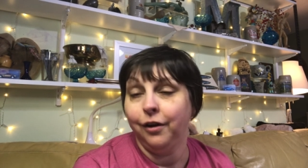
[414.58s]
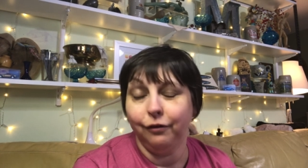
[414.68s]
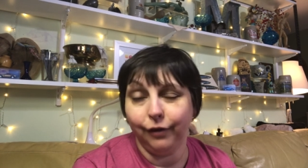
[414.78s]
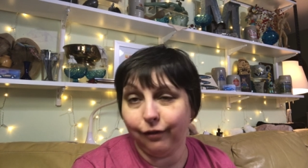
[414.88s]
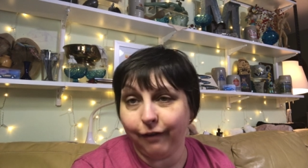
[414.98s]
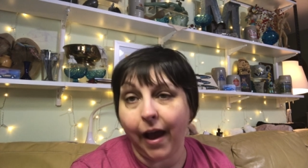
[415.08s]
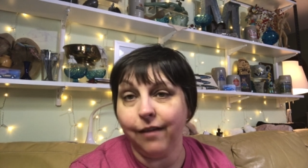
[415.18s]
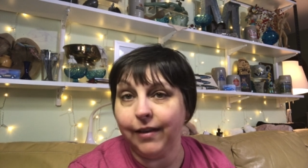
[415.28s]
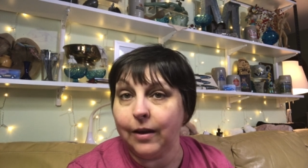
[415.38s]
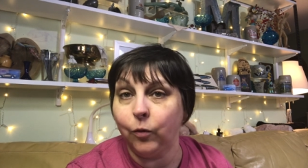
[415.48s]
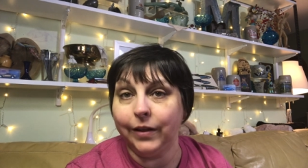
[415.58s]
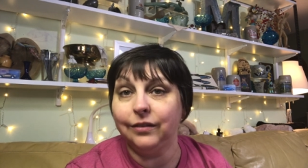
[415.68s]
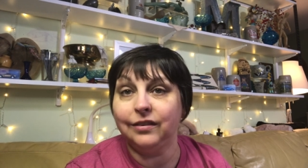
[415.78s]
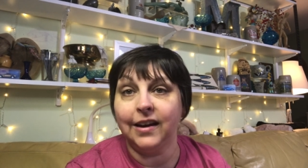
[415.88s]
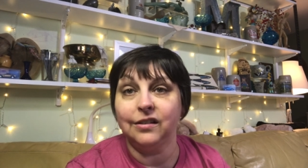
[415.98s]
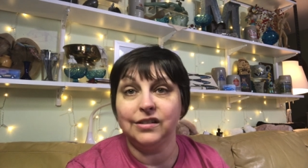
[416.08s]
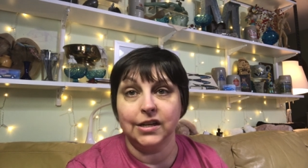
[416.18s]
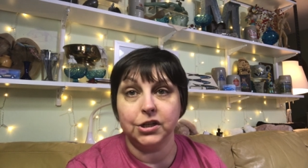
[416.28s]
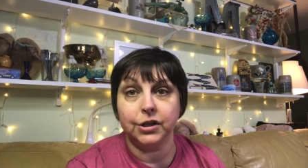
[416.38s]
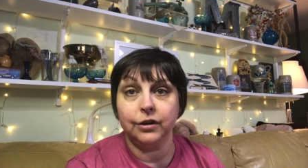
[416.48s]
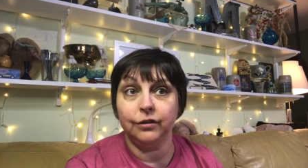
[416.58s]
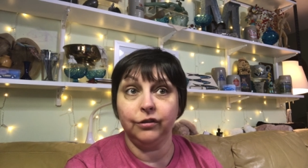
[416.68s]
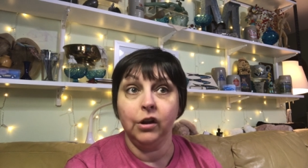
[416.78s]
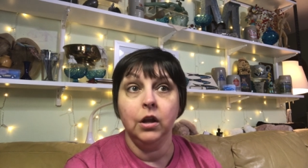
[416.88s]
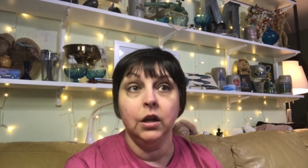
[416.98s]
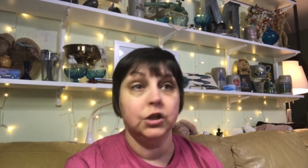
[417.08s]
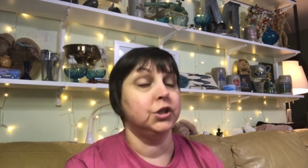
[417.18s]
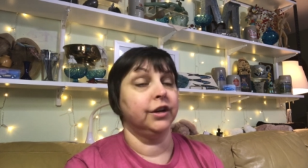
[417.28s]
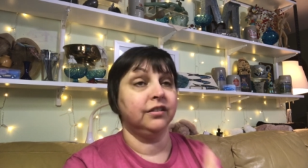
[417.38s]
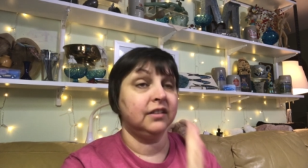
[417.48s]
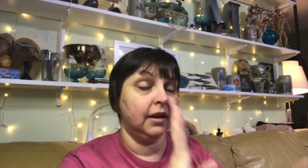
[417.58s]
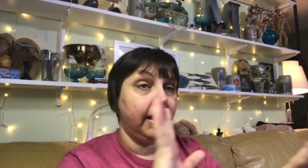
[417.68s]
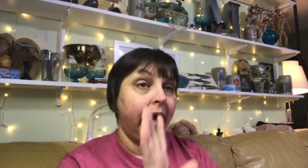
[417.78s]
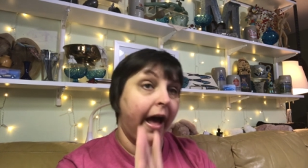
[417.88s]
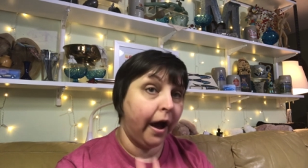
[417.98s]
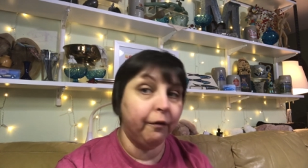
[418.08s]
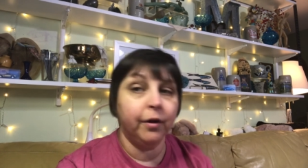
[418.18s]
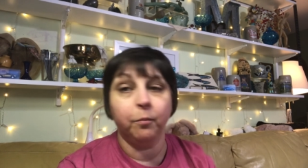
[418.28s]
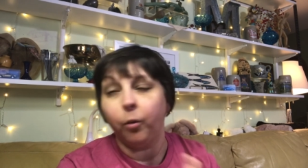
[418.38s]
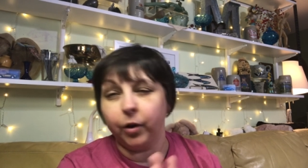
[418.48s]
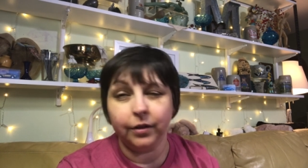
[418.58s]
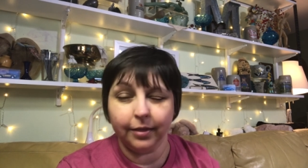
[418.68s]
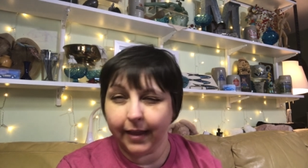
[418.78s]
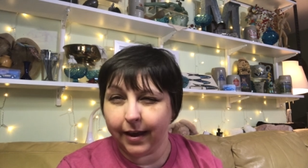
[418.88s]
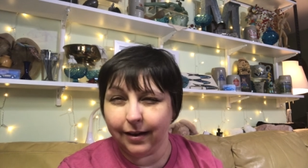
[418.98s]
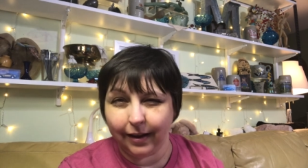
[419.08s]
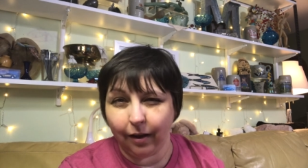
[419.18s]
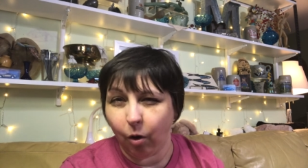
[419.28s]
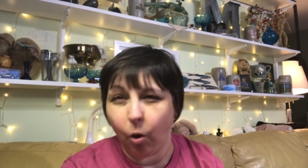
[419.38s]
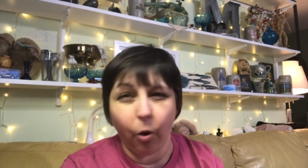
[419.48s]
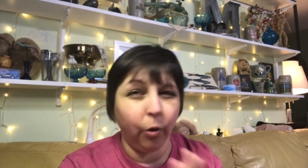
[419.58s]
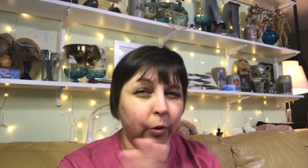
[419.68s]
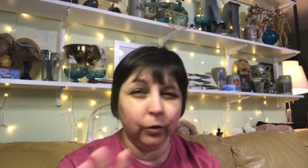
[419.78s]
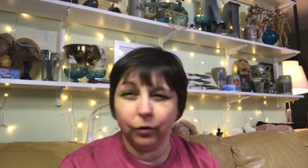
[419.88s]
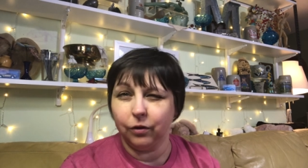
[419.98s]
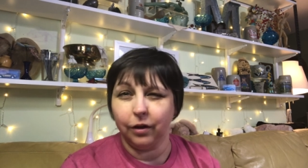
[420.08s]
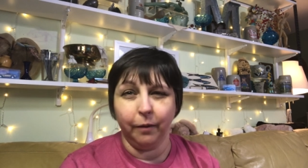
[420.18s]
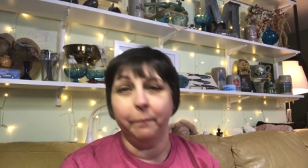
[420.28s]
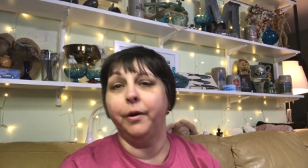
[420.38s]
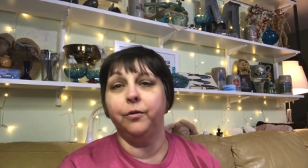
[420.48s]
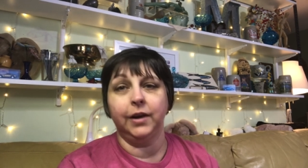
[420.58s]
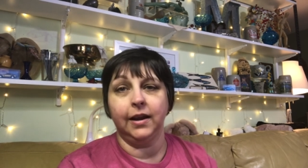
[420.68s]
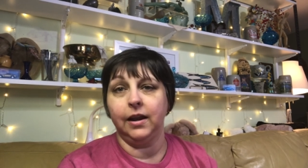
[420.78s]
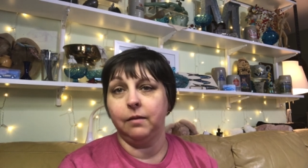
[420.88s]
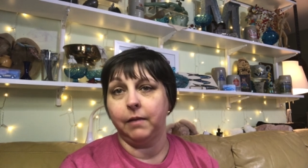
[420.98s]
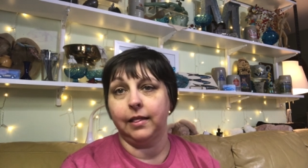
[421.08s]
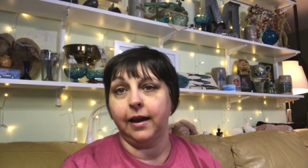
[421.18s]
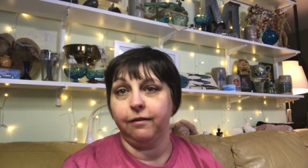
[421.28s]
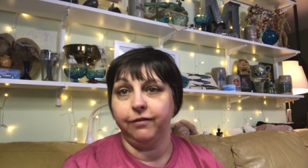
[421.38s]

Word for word: reviving Wednesday Stitchers just how important that whole component in my life